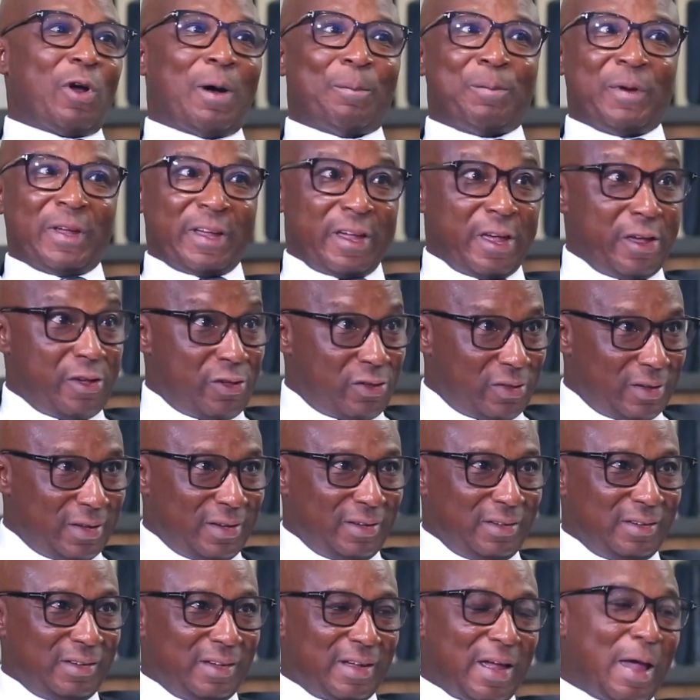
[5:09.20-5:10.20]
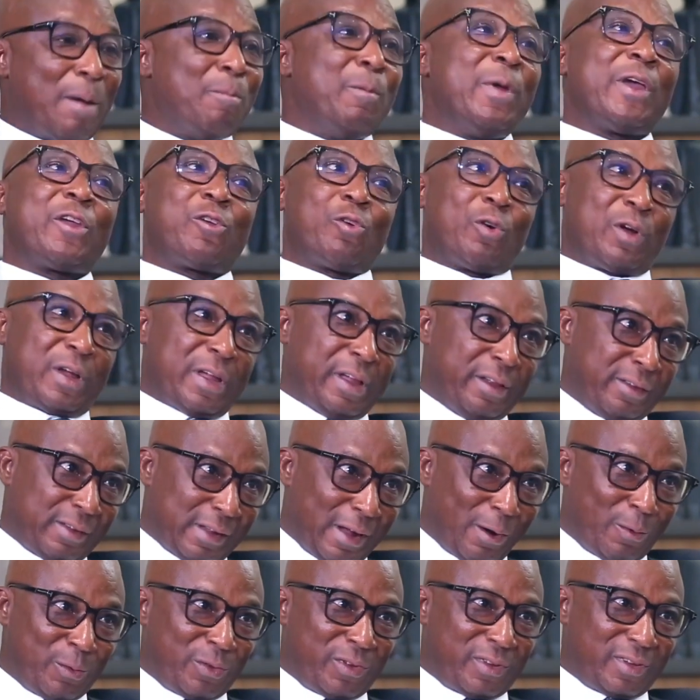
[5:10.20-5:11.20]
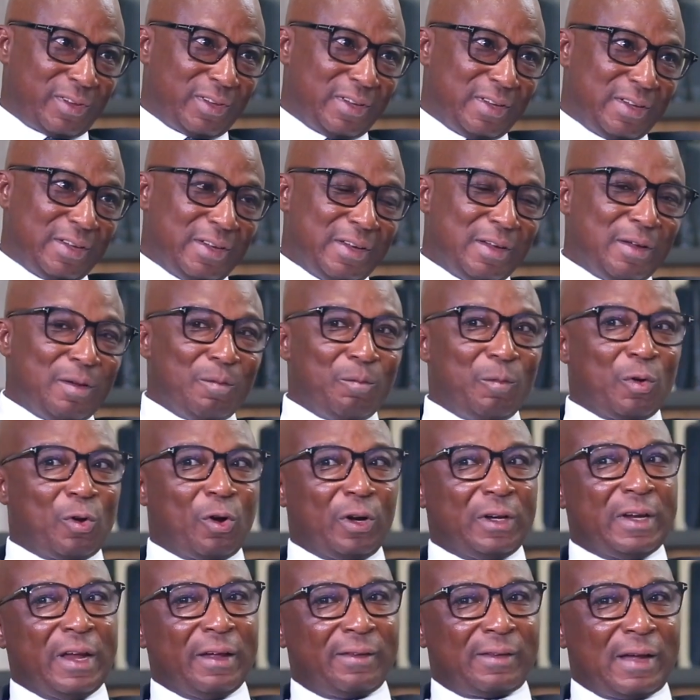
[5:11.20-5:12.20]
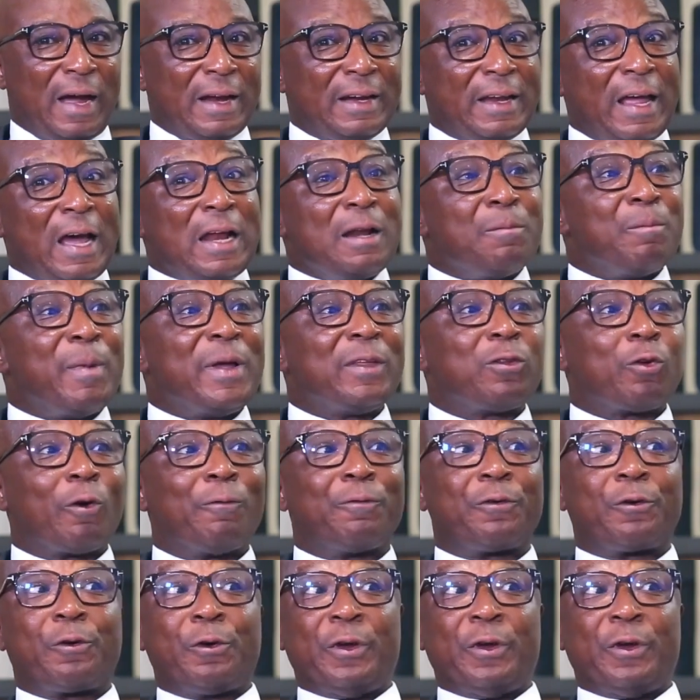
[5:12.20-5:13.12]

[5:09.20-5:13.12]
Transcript: your application and make your case out. Because there's an element of